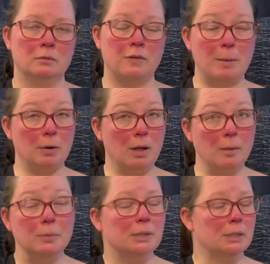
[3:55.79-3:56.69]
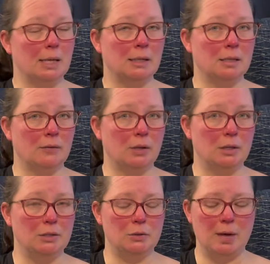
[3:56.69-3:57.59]
fiber clubs, because I can
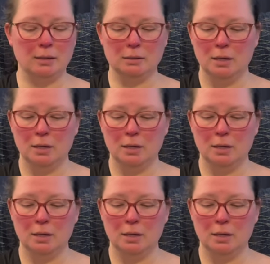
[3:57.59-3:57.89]
definitely do that.